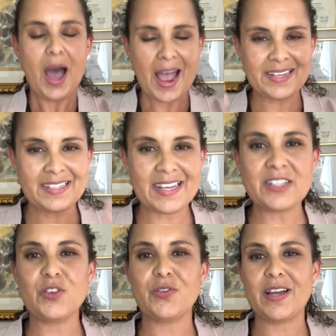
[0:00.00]

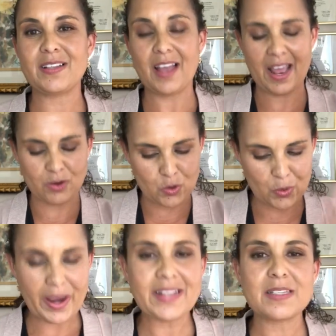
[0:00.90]
Identify and
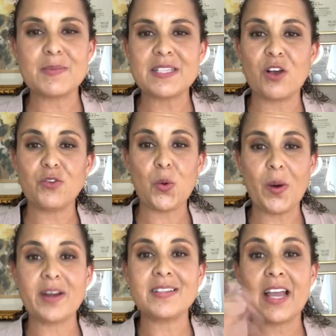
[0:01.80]
create some
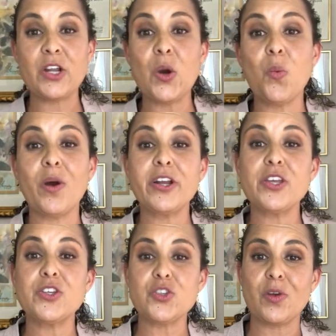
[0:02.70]
self-awareness and know what are
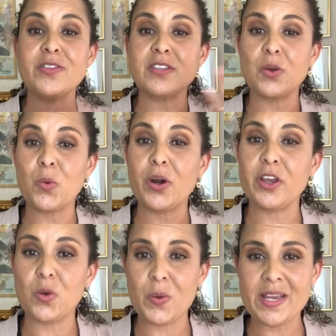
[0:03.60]
your strengths and what are
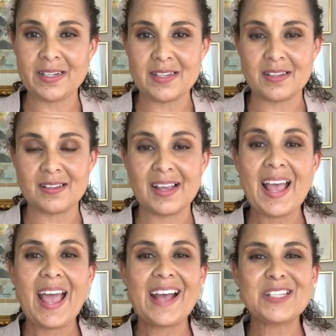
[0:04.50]
your weaknesses,
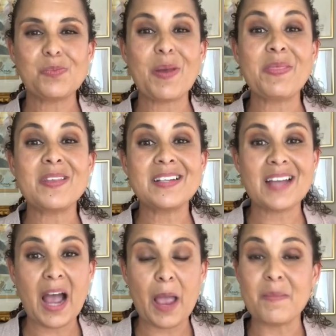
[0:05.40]
and spend the
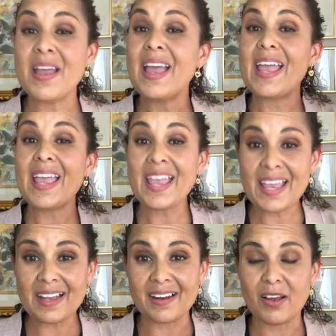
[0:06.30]
time
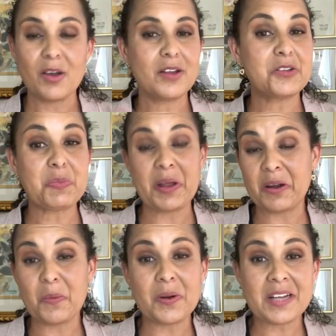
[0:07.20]
in,
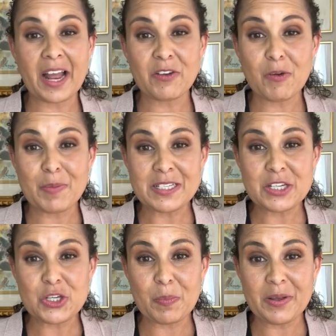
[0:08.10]
depending on what kind of a
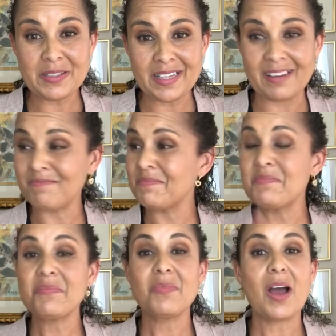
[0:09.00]
business you're building,
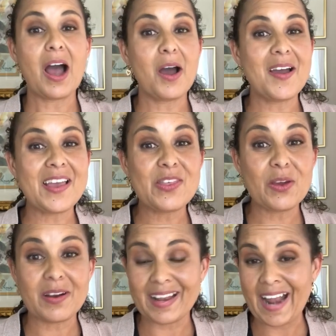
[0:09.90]

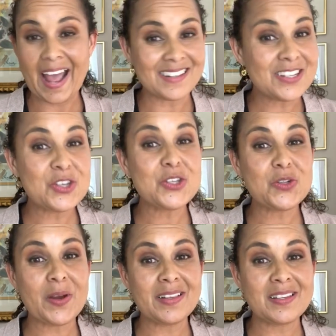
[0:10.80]
either enhancing your
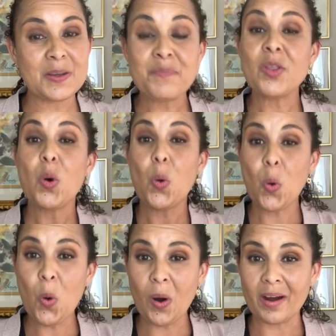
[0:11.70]
strengths
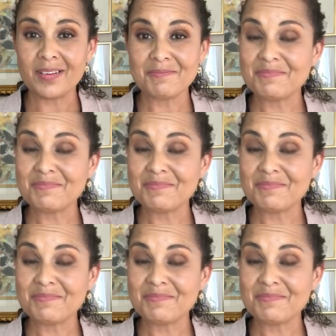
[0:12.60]
or